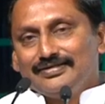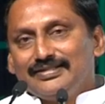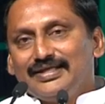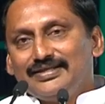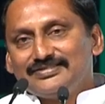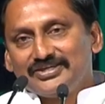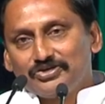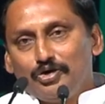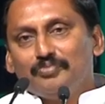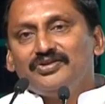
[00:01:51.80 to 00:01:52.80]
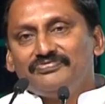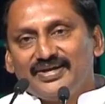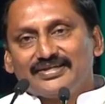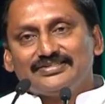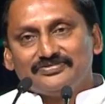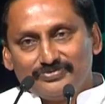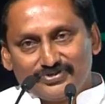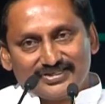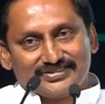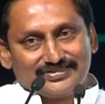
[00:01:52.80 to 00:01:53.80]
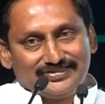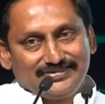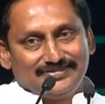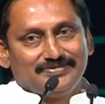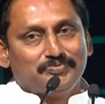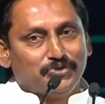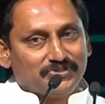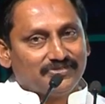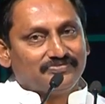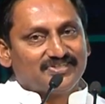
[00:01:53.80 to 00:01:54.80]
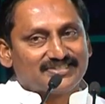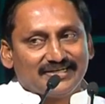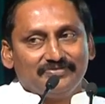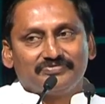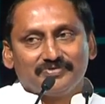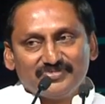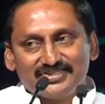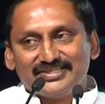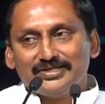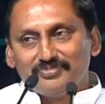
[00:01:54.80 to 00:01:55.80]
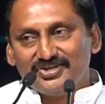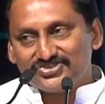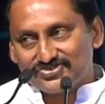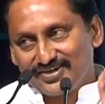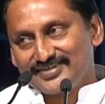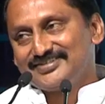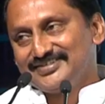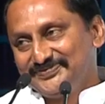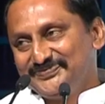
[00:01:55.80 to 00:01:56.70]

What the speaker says: There is a common factor for us. Both of us come from the same district,